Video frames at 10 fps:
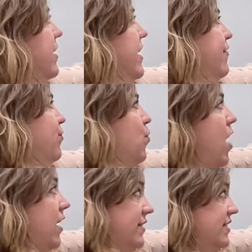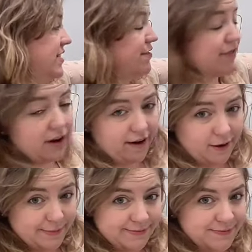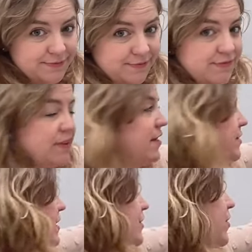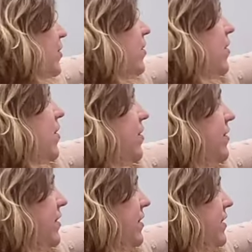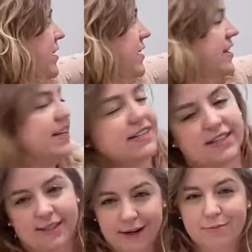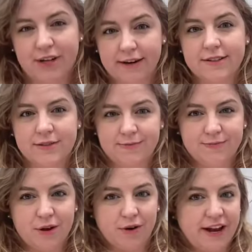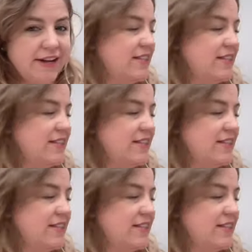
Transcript: if walked is the verb, then the girl is the subject. Okay?